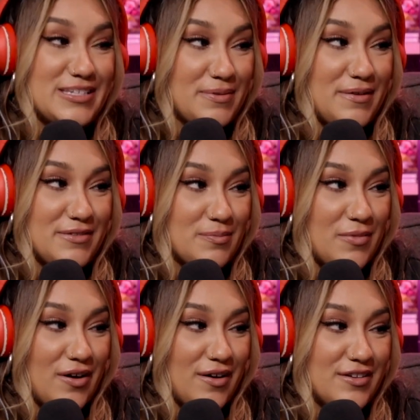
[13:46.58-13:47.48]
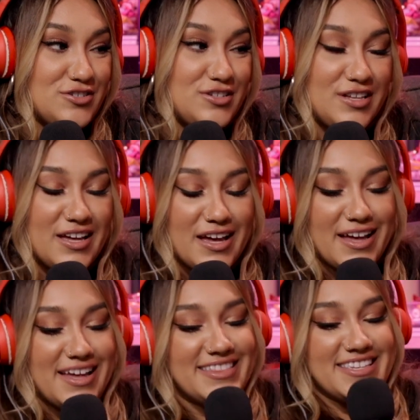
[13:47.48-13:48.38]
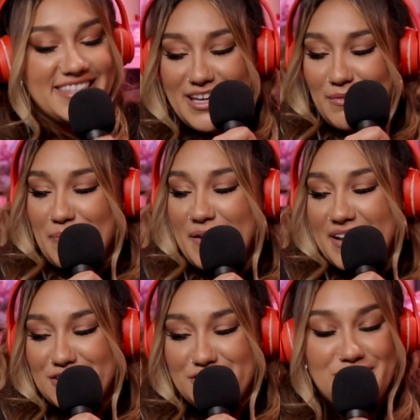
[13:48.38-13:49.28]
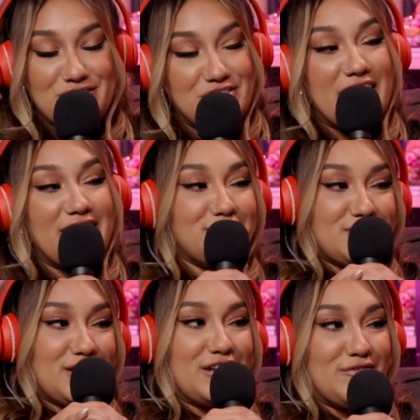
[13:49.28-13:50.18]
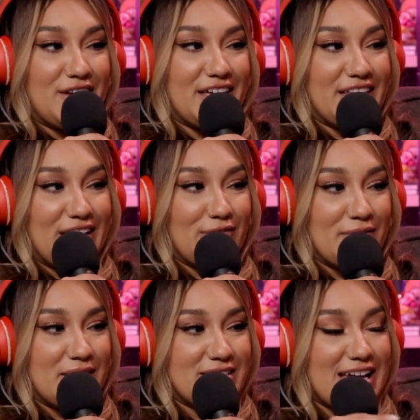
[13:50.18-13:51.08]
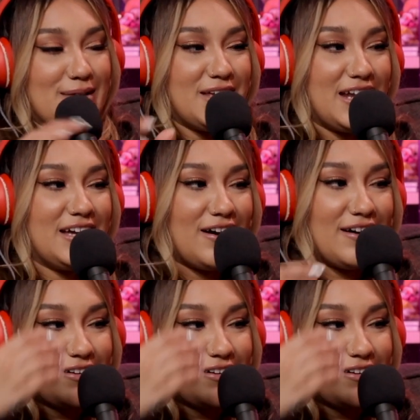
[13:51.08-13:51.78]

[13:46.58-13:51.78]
to play with the ball. The thing about Penny, she's changed significantly from the time that I got